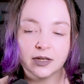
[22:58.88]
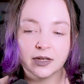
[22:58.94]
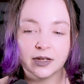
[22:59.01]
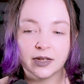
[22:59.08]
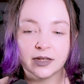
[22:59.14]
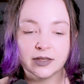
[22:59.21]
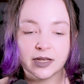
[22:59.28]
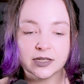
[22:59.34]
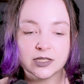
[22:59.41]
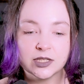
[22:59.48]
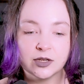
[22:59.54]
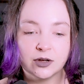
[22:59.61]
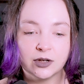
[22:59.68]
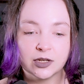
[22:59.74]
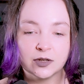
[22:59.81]
And that's
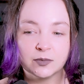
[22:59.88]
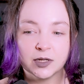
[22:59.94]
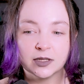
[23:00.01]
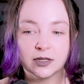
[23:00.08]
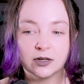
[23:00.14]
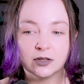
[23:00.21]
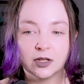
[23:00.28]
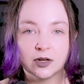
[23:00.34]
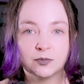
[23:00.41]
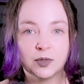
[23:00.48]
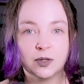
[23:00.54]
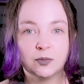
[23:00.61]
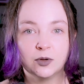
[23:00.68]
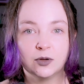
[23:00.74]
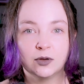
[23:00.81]
the argument that a lot of
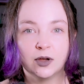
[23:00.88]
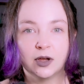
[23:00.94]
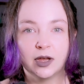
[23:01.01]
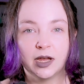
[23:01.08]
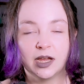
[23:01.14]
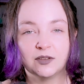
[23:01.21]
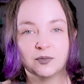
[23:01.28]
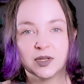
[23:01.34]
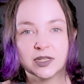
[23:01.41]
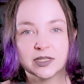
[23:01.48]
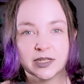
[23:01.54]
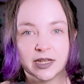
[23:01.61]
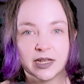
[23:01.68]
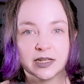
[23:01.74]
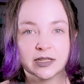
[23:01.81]
people have been
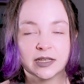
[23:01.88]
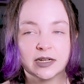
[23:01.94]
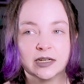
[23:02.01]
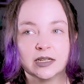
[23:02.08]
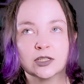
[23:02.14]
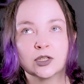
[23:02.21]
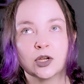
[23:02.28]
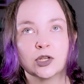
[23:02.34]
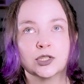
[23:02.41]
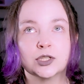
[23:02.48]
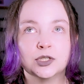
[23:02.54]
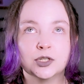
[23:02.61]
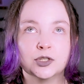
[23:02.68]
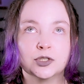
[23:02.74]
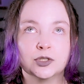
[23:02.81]
saying, that it is
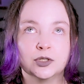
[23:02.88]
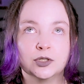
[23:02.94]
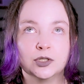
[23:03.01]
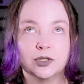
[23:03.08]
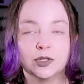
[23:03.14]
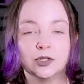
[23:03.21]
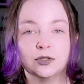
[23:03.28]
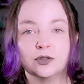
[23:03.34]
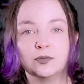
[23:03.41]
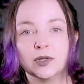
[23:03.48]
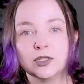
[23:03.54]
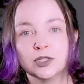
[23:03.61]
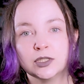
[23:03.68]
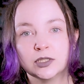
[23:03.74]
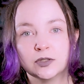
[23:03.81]
constitutional to include
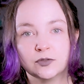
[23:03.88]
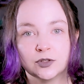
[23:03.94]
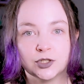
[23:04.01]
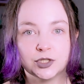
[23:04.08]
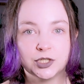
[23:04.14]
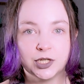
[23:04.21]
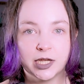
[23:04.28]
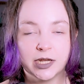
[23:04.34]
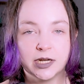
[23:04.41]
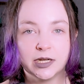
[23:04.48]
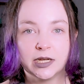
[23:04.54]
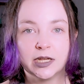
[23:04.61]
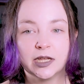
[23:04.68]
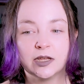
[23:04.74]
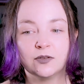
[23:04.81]
mentions of
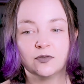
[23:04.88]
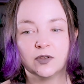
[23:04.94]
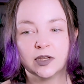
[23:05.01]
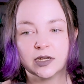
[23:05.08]
Christianity if it